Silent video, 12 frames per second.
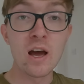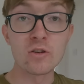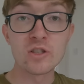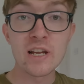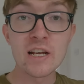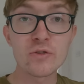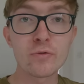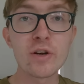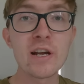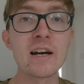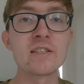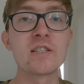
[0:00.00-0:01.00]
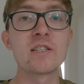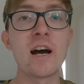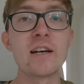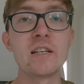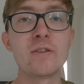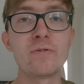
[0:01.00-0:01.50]
On stage three, I
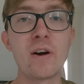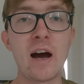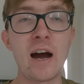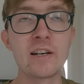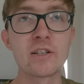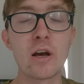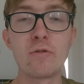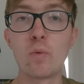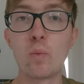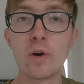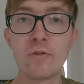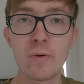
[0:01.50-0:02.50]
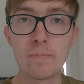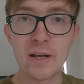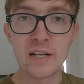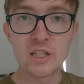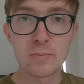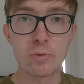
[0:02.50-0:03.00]
decided that I'd go for one of the
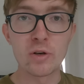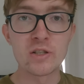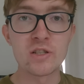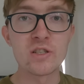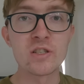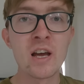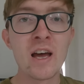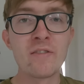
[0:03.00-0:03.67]
big sprinters.